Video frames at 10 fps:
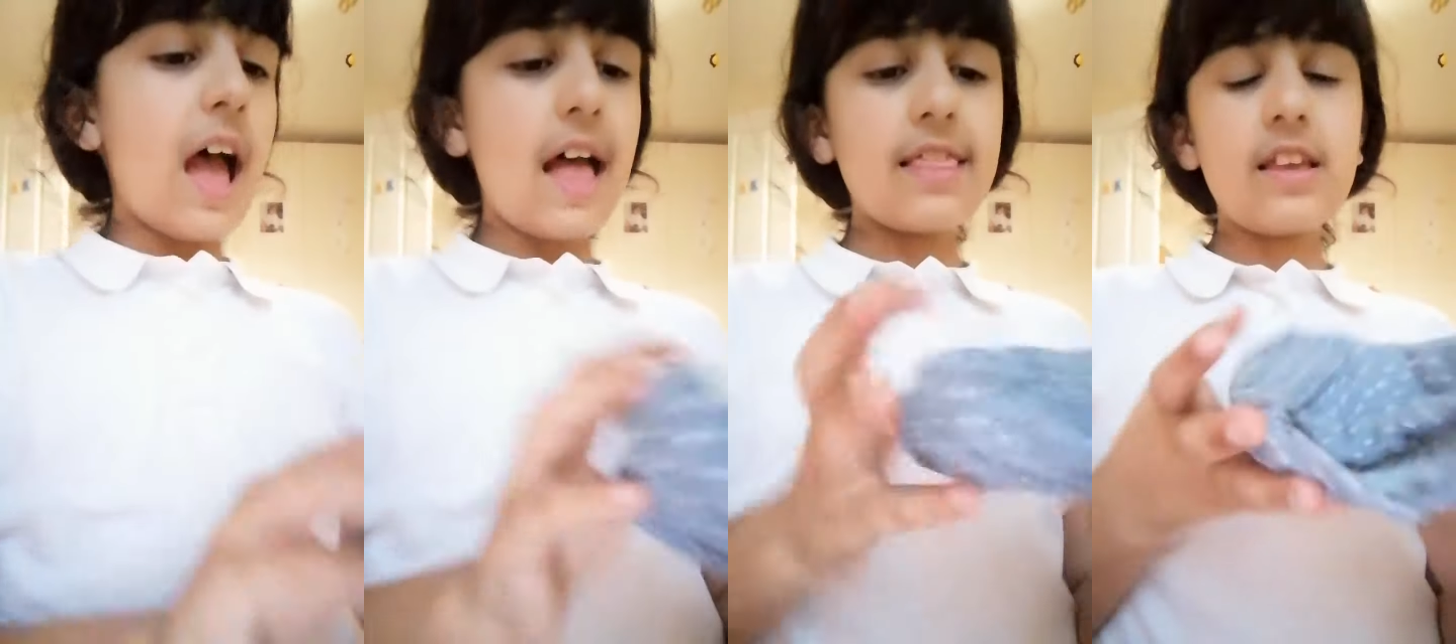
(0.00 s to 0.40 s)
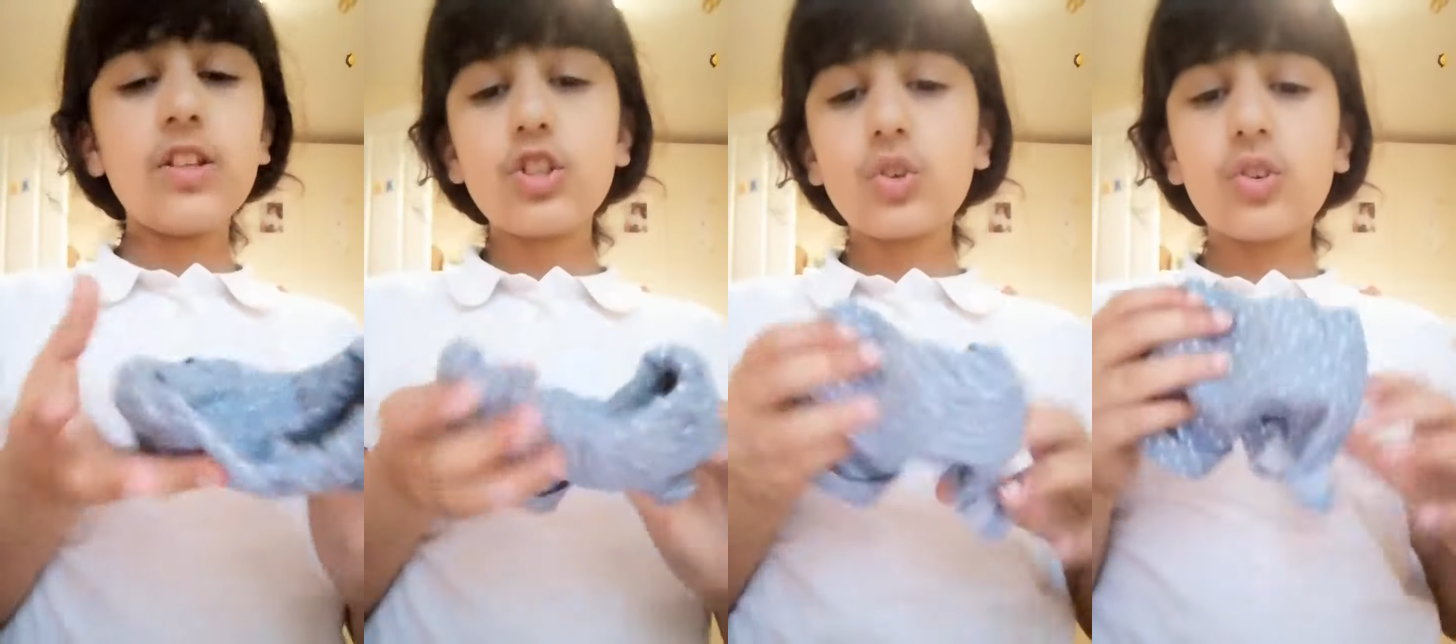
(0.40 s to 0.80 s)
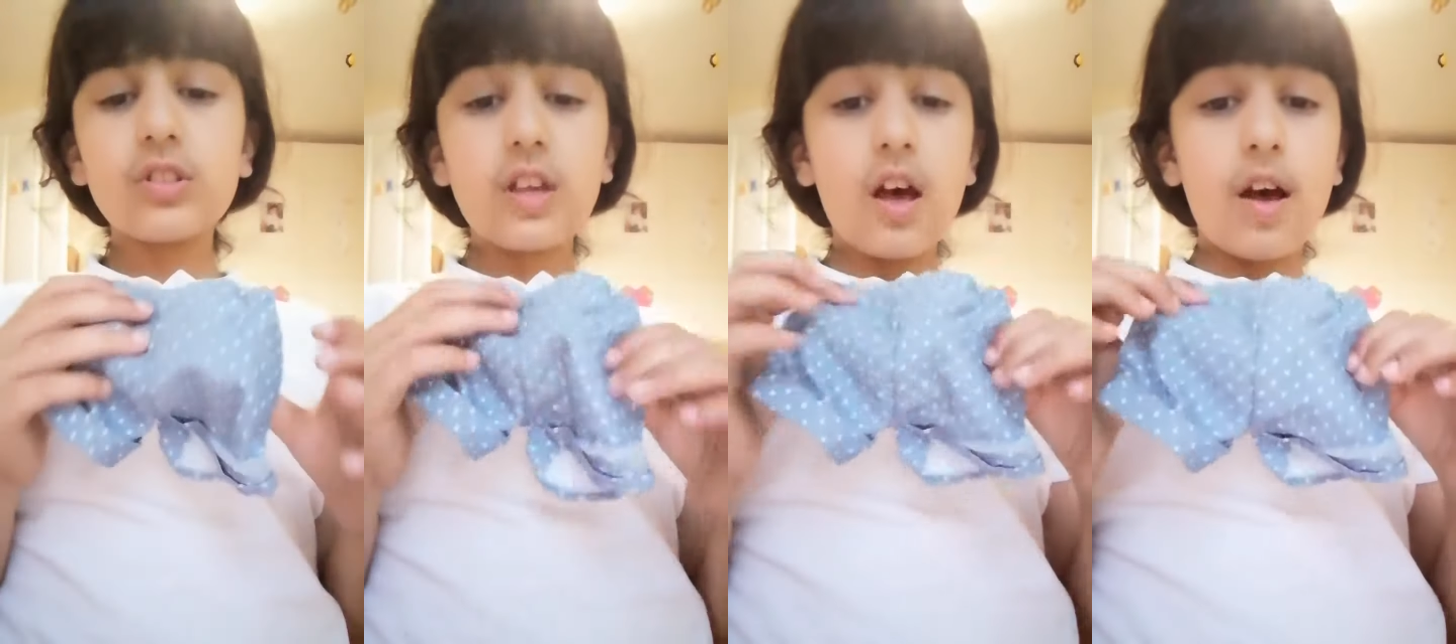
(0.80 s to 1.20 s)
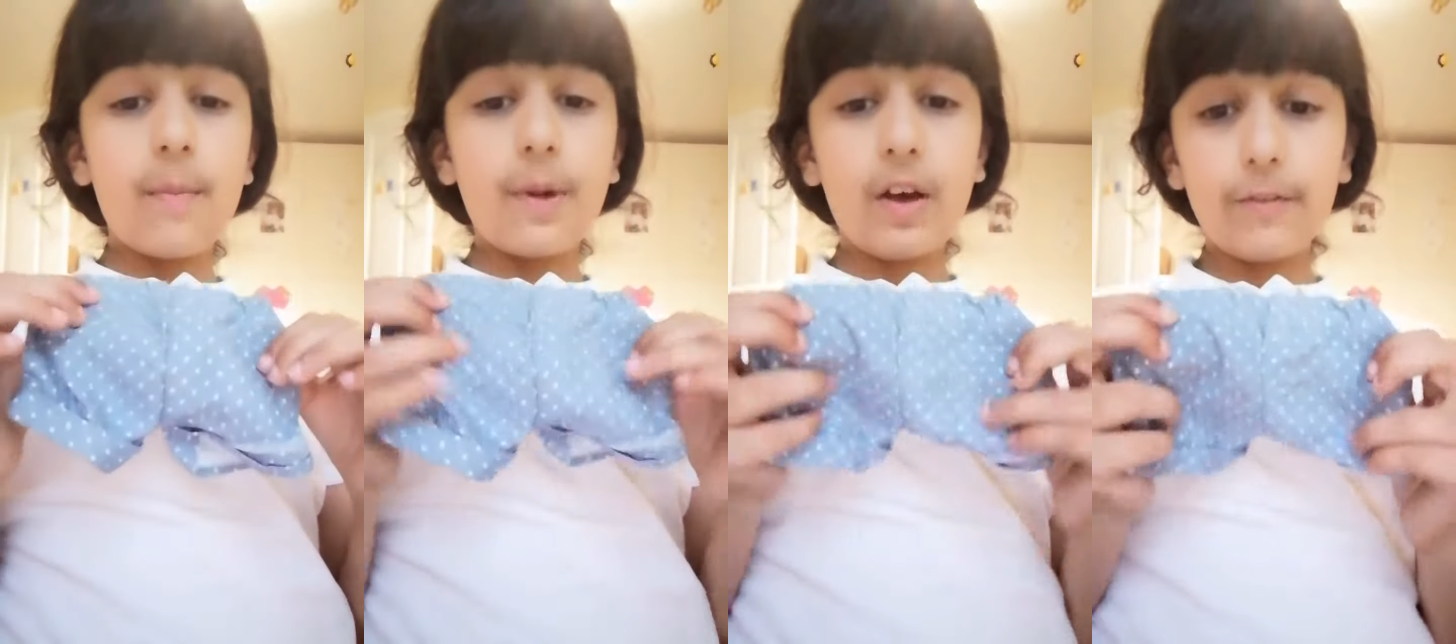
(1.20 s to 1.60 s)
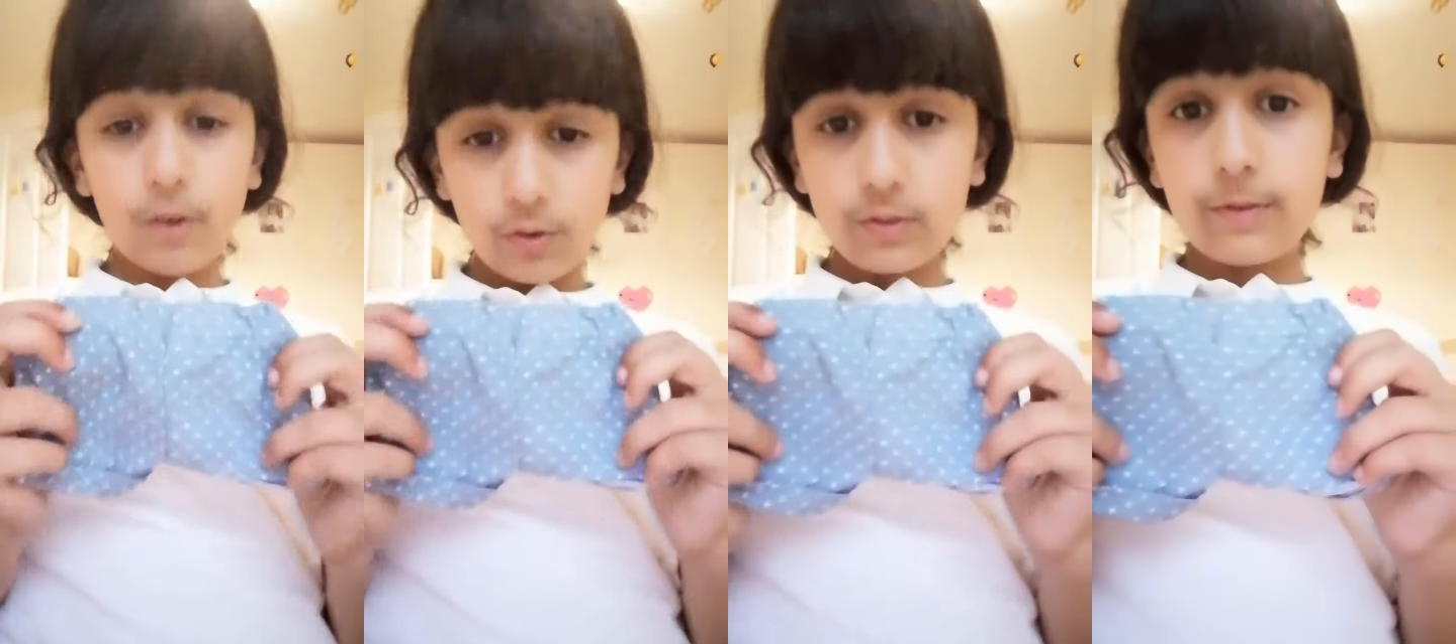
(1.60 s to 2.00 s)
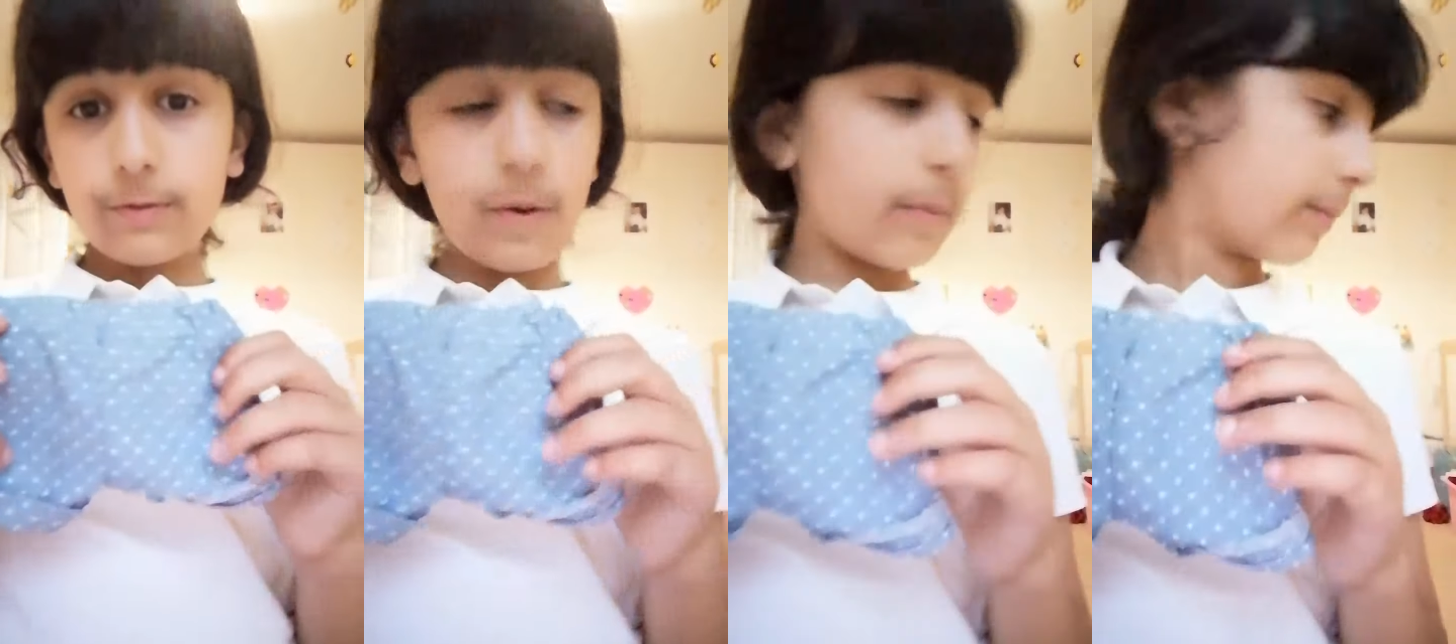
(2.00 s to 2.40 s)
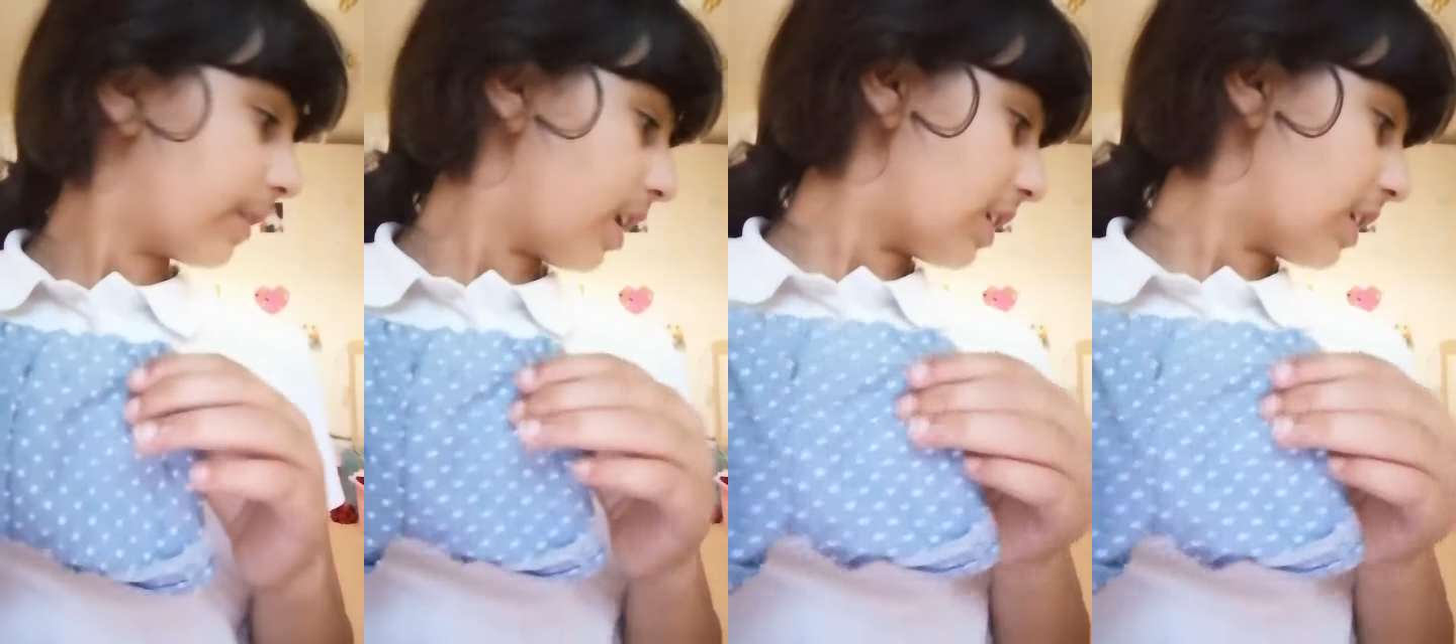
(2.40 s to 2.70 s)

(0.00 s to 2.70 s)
And these shorts um, are oh, from cool.